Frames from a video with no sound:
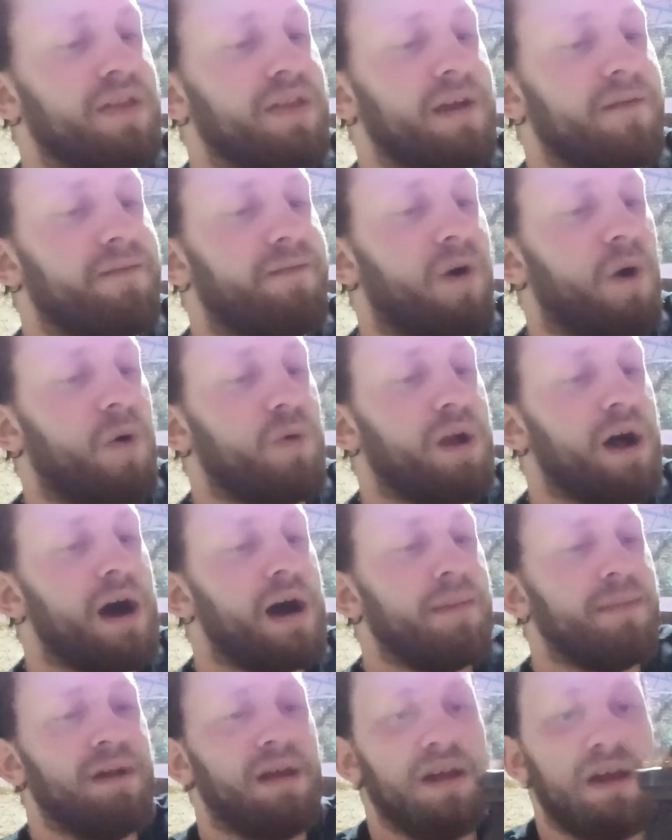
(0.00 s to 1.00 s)
they fold
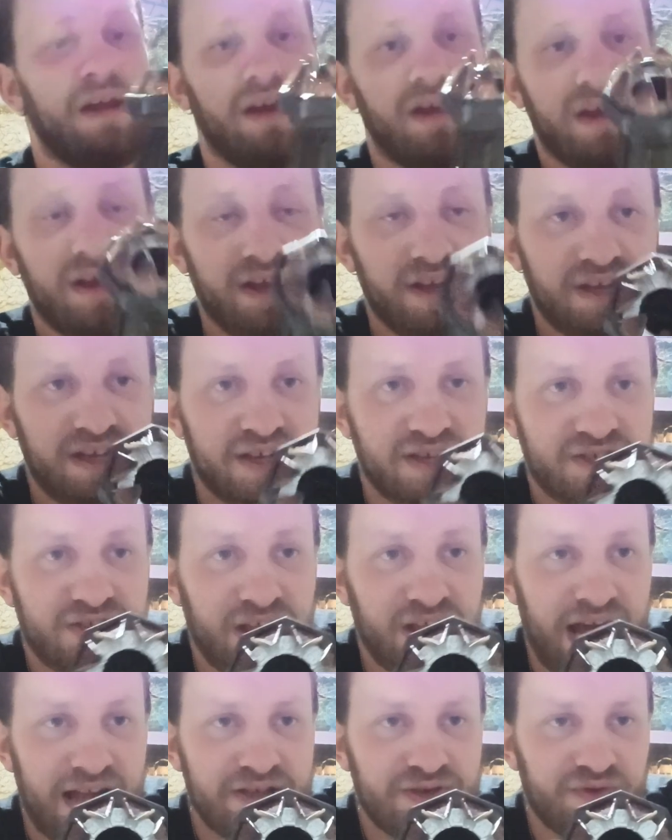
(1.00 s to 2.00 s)
up. So
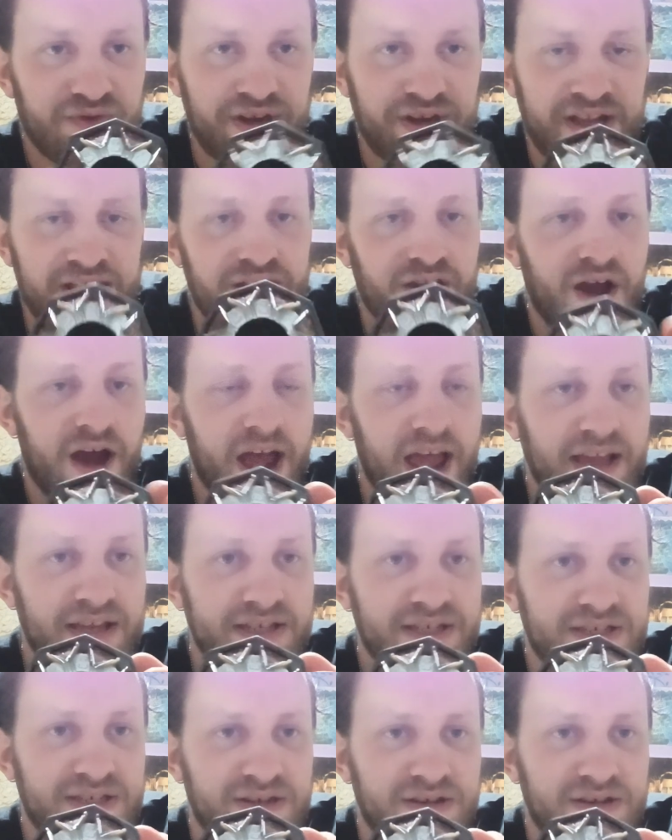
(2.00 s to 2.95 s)
that's really nice.